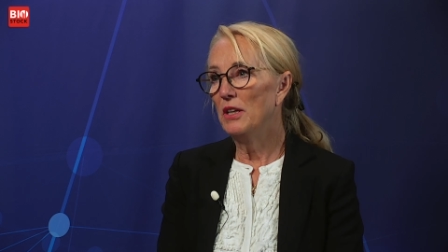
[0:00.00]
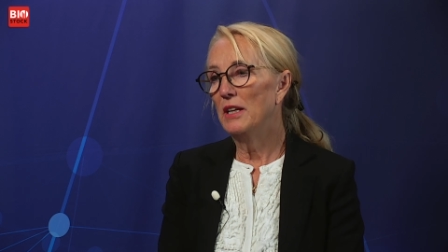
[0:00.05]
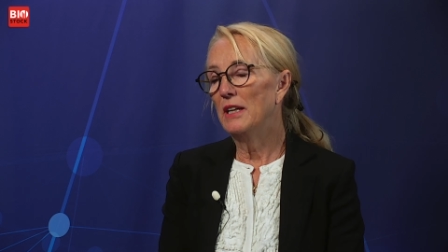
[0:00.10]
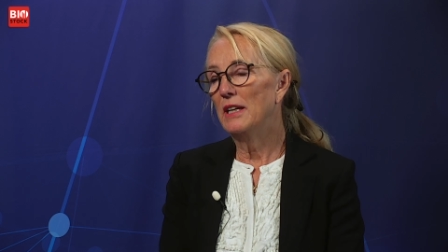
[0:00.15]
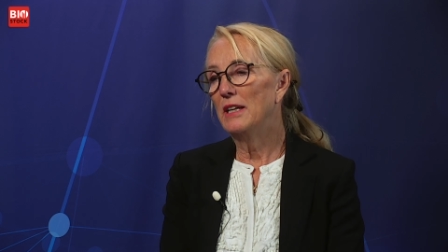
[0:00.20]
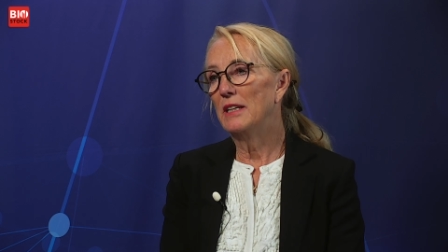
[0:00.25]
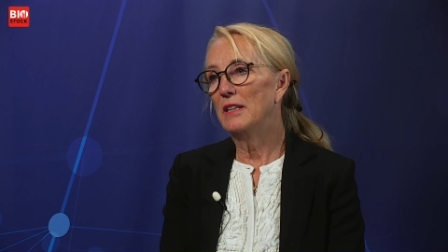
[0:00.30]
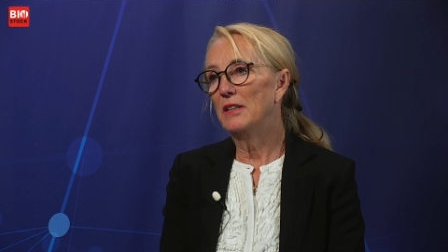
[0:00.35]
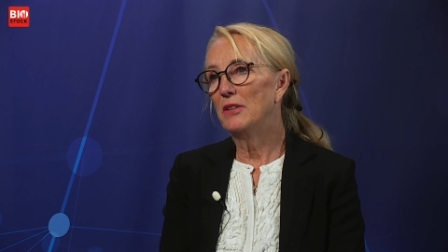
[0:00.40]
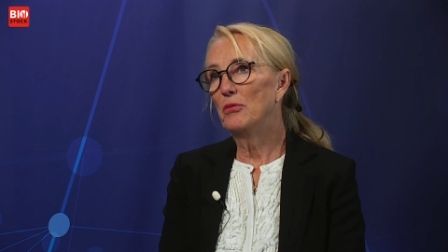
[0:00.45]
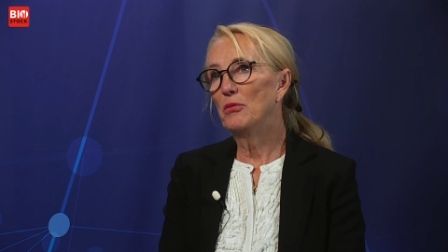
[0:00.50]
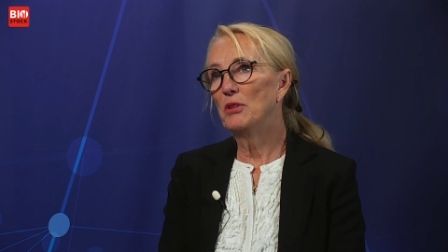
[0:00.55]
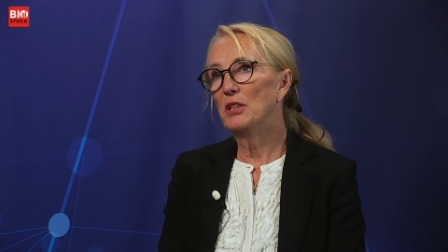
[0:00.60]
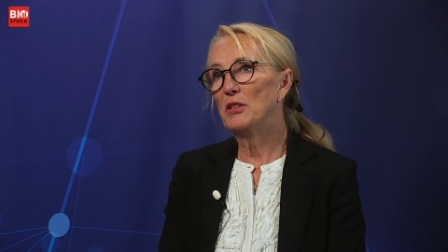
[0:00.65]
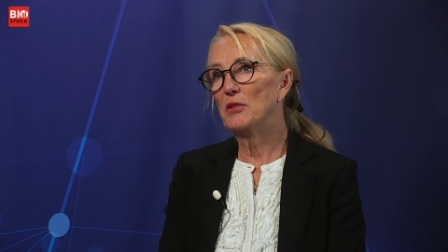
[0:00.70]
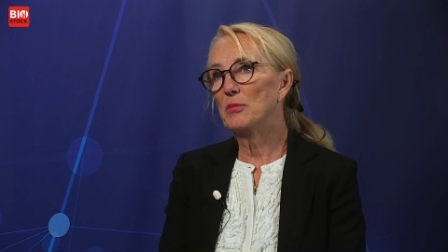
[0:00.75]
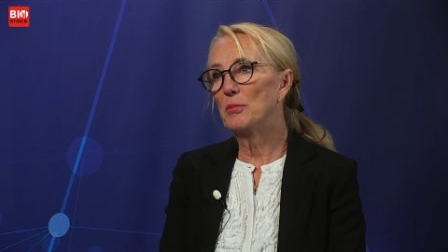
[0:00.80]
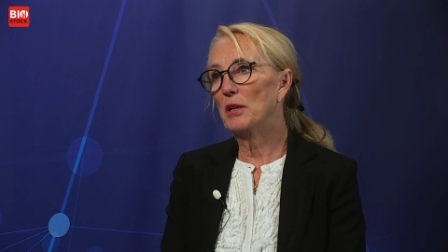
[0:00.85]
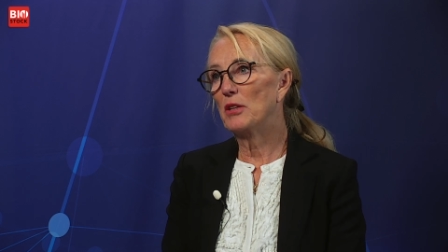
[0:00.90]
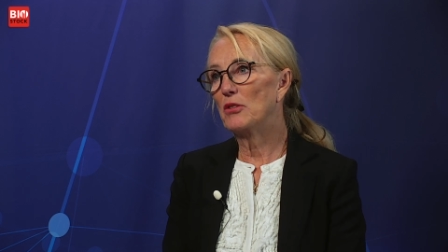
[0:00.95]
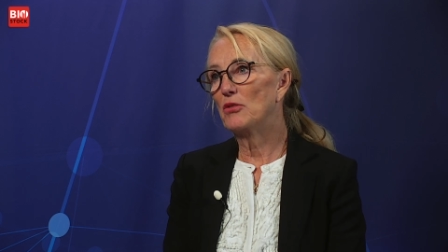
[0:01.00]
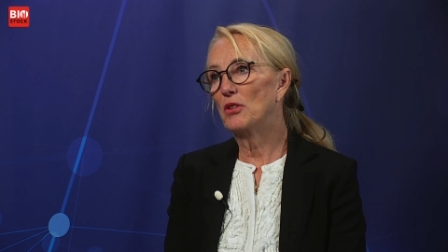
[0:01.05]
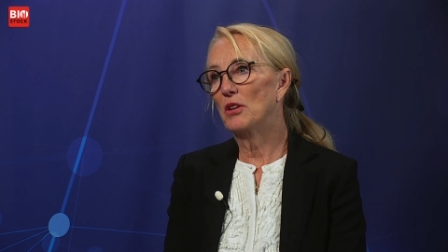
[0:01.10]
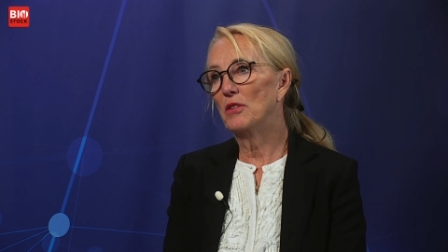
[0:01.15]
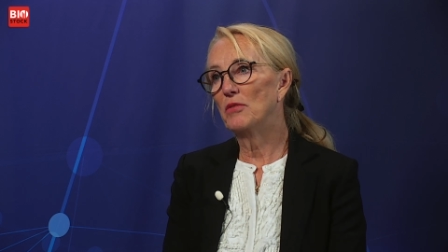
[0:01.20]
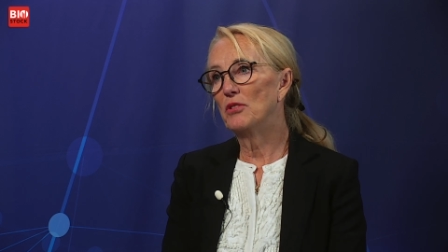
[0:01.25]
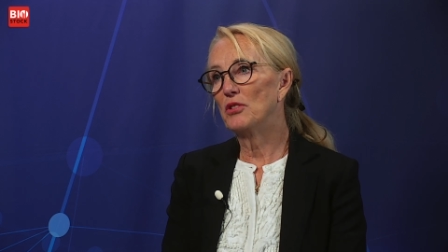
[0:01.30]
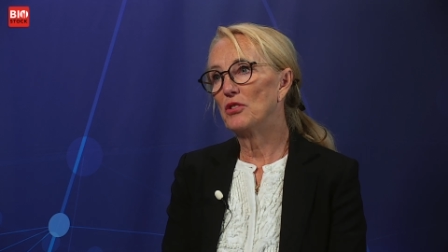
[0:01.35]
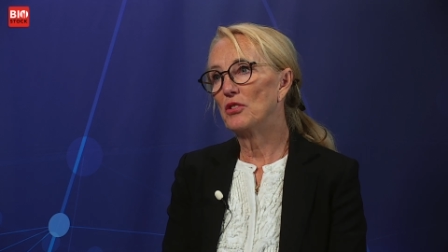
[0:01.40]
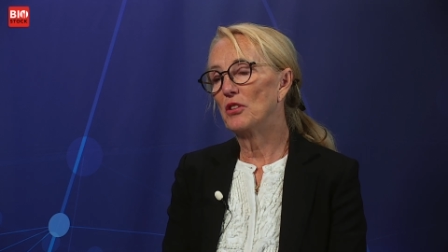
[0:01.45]
and we expect to
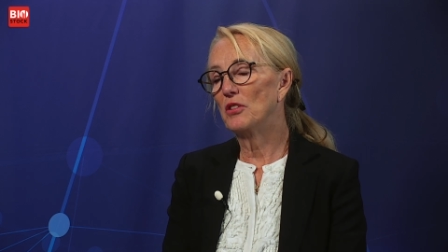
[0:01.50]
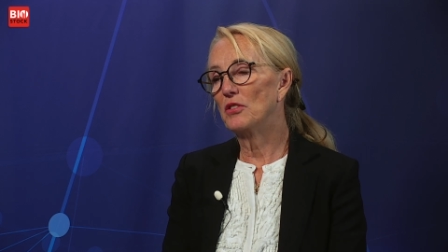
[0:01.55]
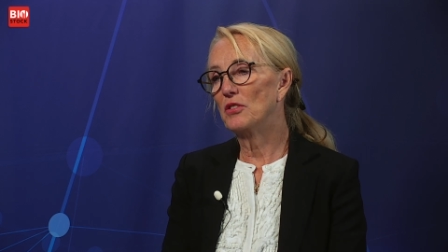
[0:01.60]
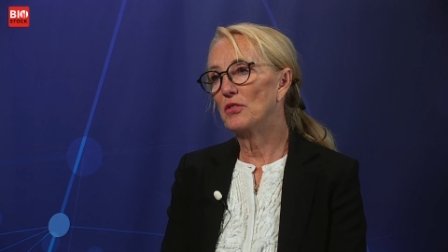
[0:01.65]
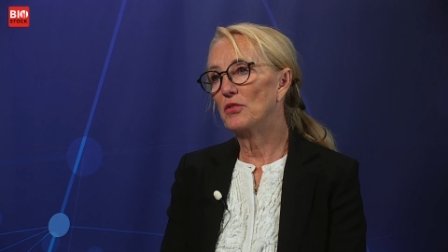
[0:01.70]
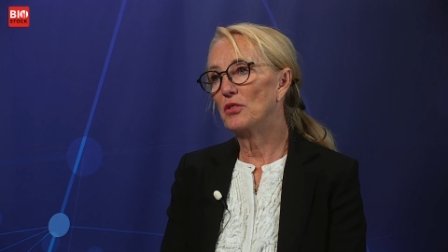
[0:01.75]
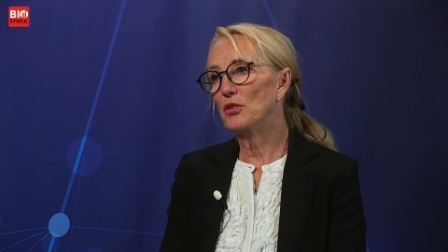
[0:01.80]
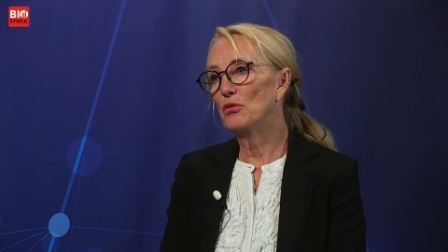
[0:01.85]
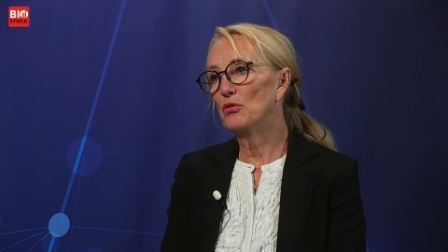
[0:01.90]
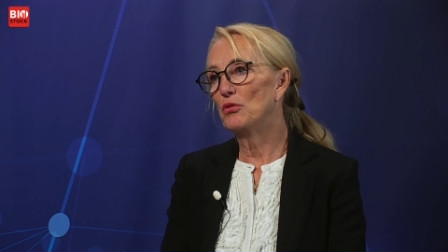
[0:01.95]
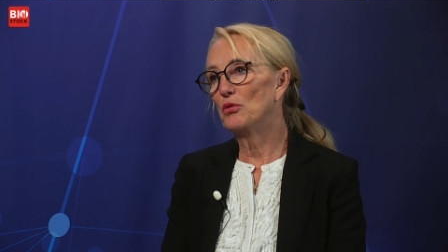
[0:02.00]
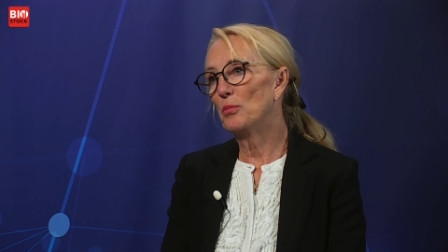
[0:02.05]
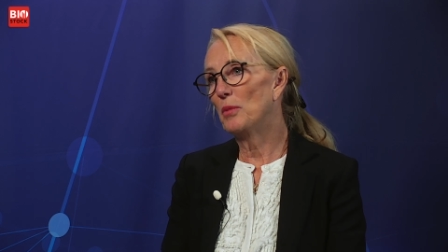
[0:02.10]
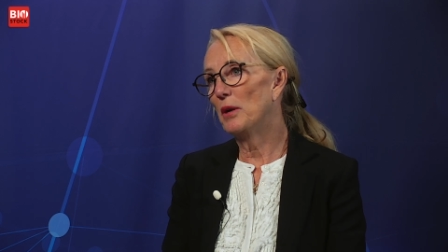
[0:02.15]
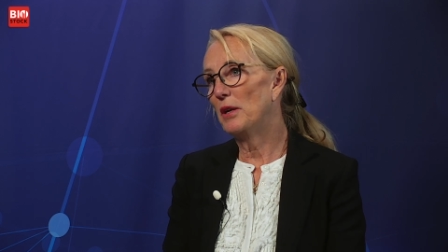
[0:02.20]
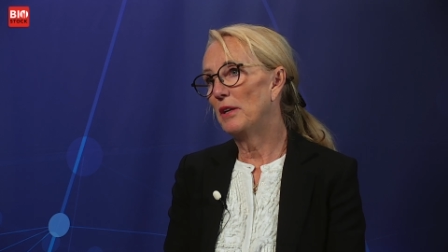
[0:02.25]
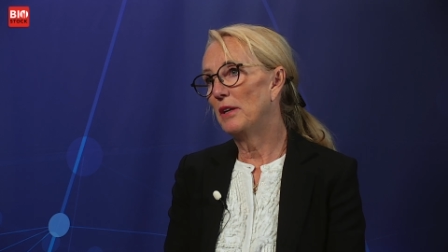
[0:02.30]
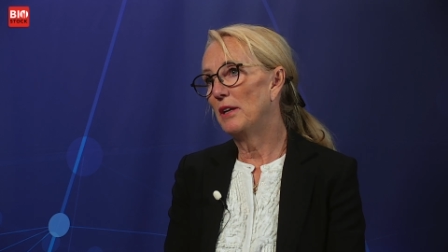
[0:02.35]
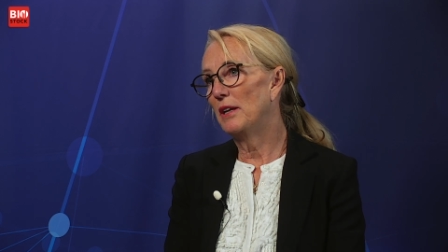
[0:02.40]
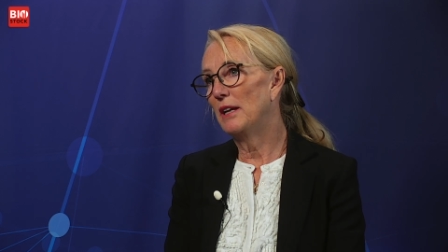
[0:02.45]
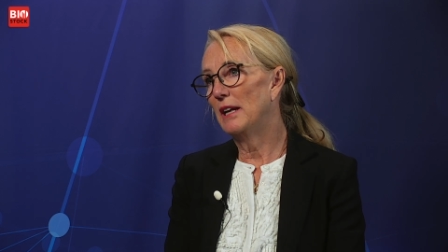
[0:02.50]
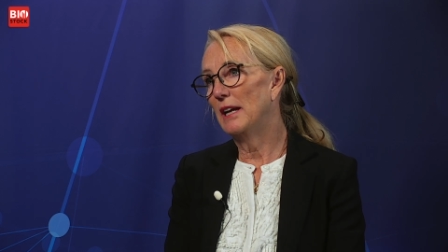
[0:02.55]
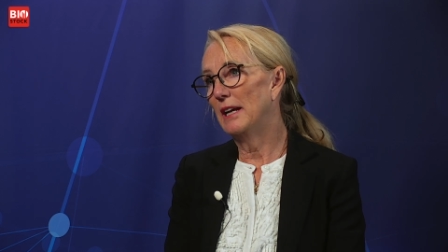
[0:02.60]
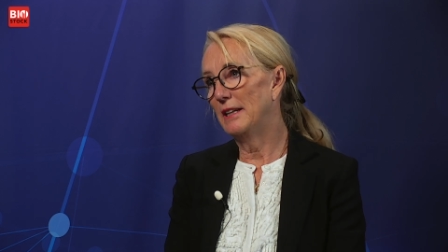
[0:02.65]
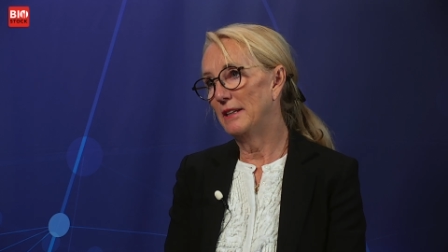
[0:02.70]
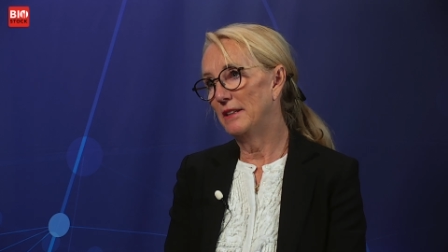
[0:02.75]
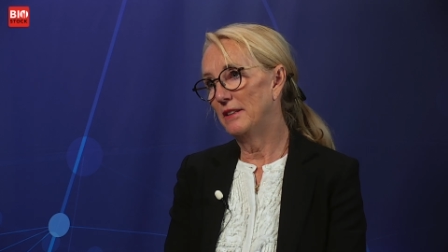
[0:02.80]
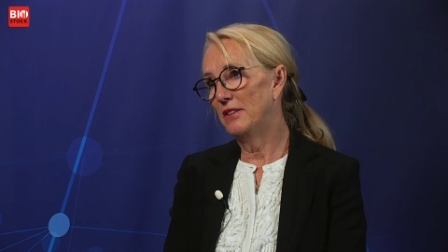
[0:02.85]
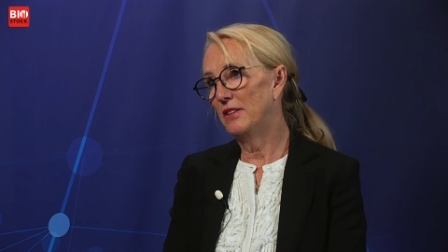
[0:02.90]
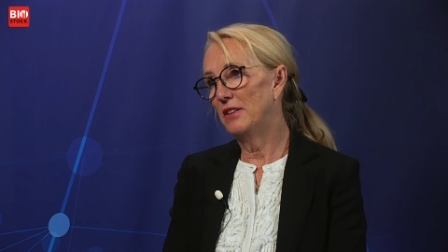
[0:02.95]
have results of those by
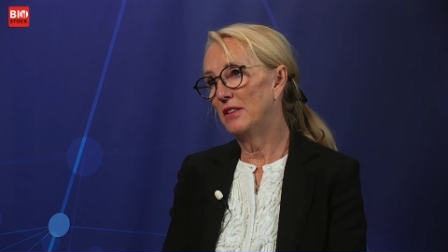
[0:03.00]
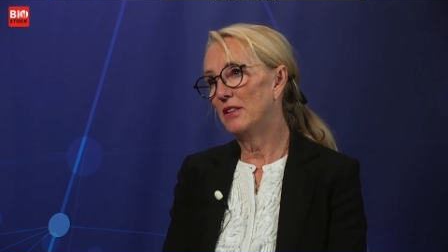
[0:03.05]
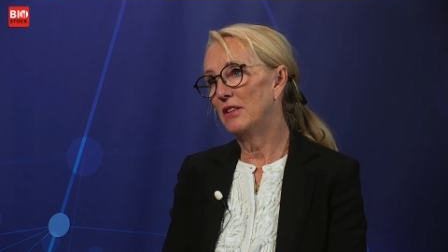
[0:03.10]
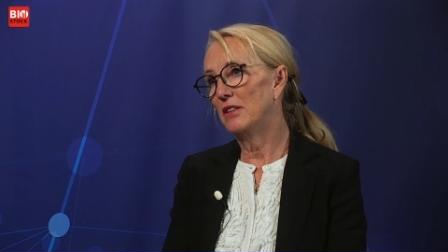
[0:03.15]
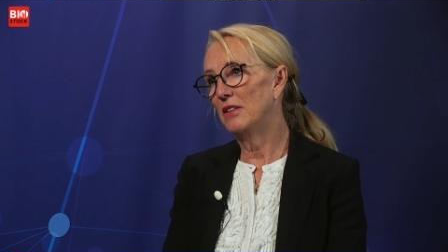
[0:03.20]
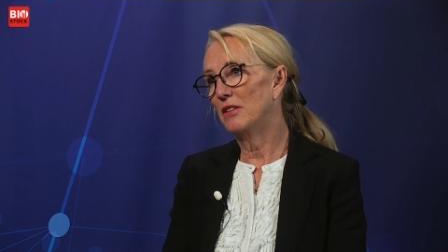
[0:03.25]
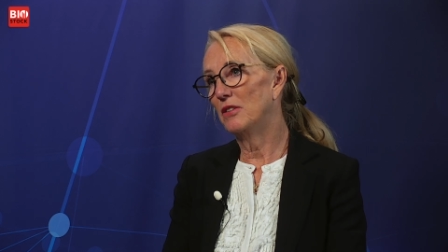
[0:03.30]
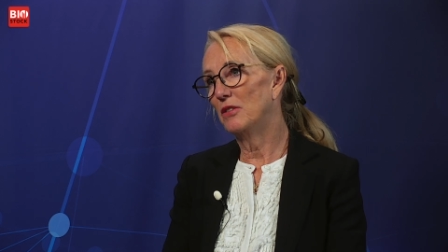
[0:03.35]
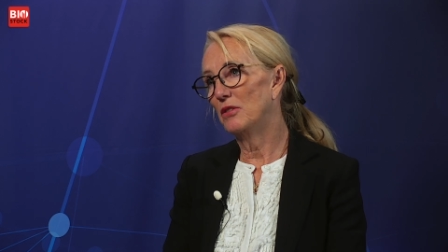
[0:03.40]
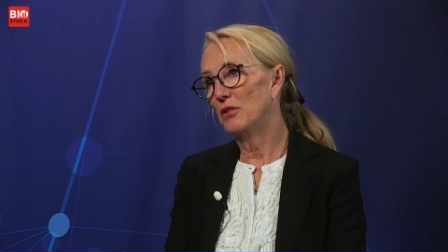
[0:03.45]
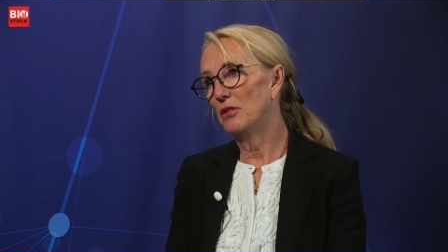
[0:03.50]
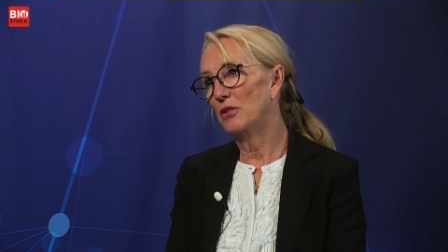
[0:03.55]
end uh,